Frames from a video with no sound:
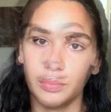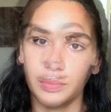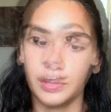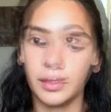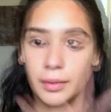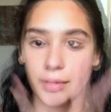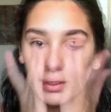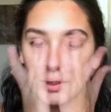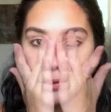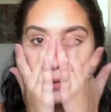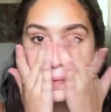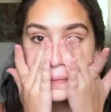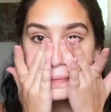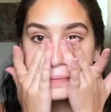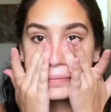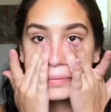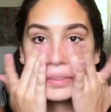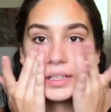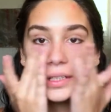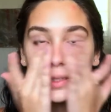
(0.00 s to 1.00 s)
I was
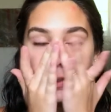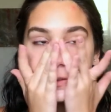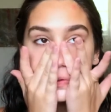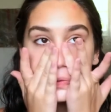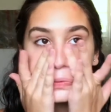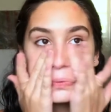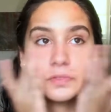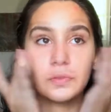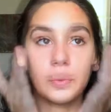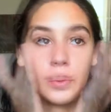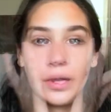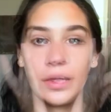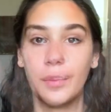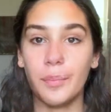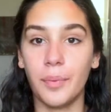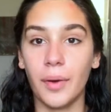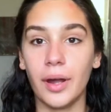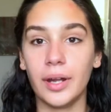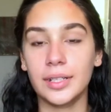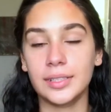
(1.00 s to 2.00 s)
already sore. So the
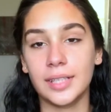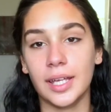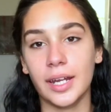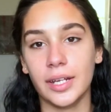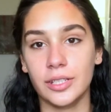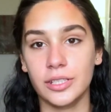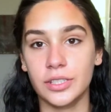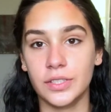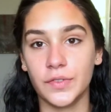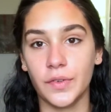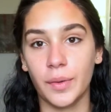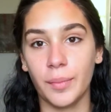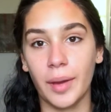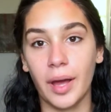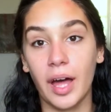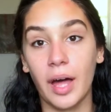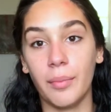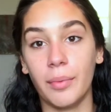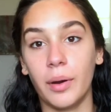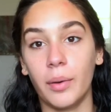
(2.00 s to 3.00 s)
product that I used for
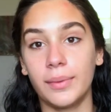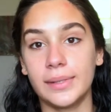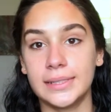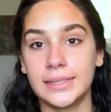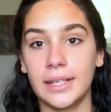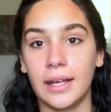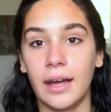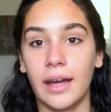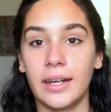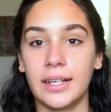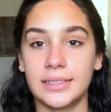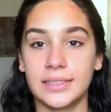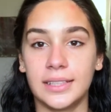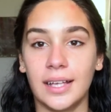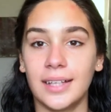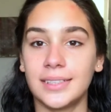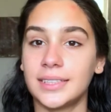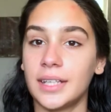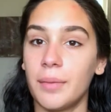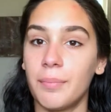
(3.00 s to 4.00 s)
my eyebrow was the
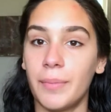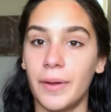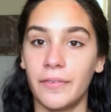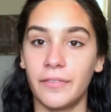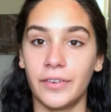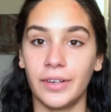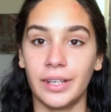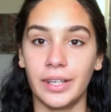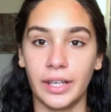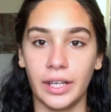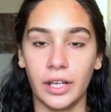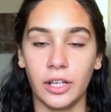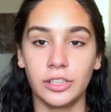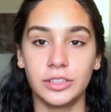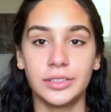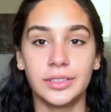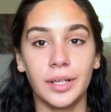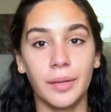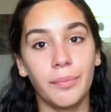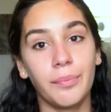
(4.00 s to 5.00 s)
Anastasia Beverly
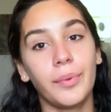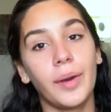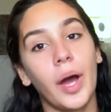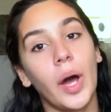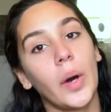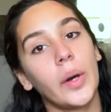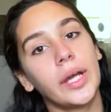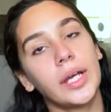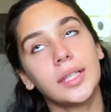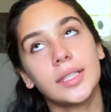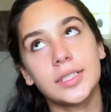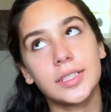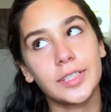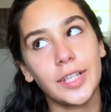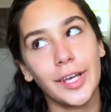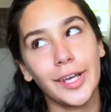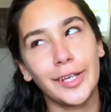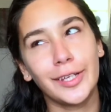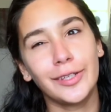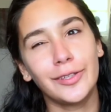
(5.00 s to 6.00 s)
Hills Dip Brown in the
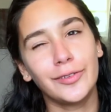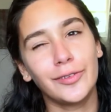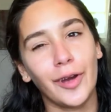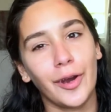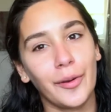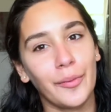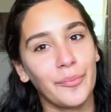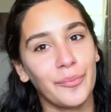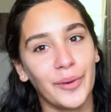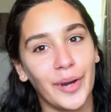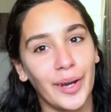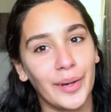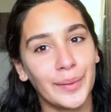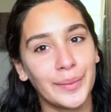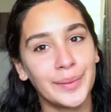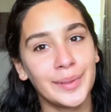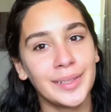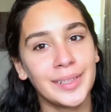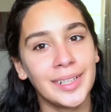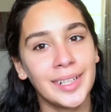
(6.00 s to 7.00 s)
shade Dark
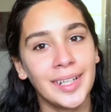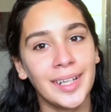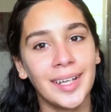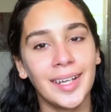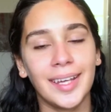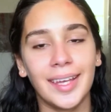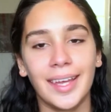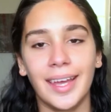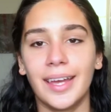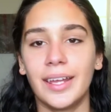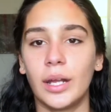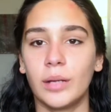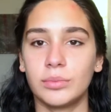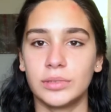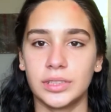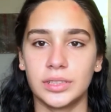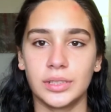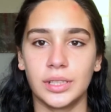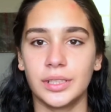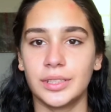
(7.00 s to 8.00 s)
Brown, and I'm
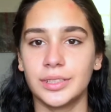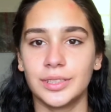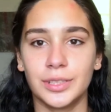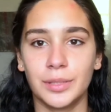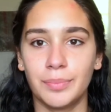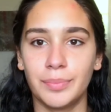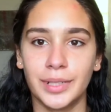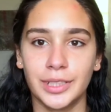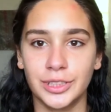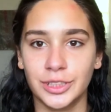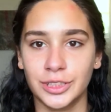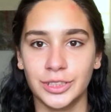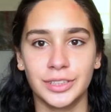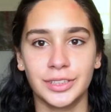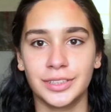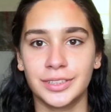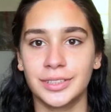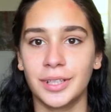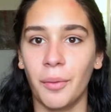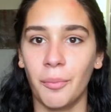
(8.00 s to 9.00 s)
just gonna insert
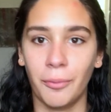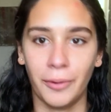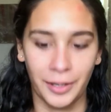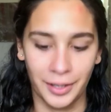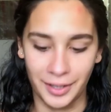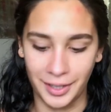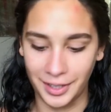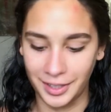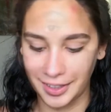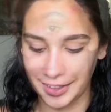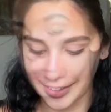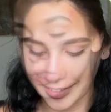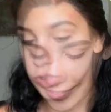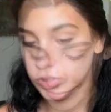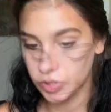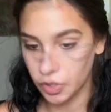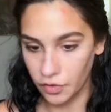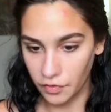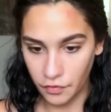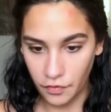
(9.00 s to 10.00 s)
pictures somewhere here.
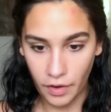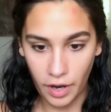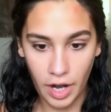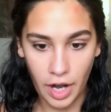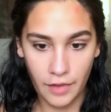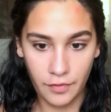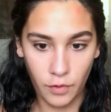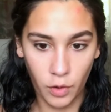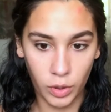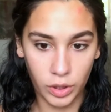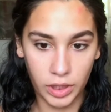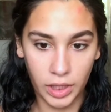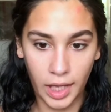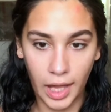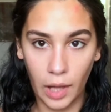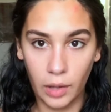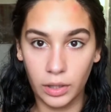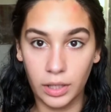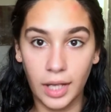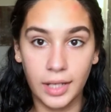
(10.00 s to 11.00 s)
So far I've only
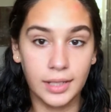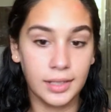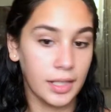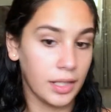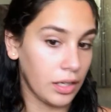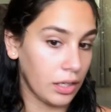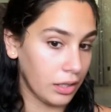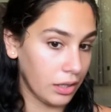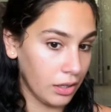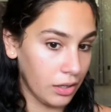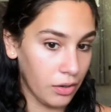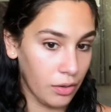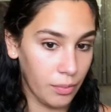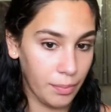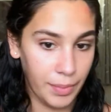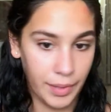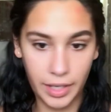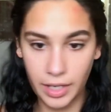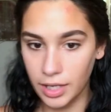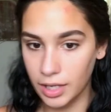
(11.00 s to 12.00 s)
outlined it a little
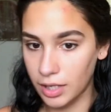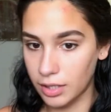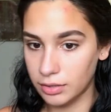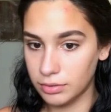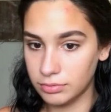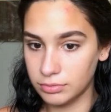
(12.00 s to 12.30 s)
bit.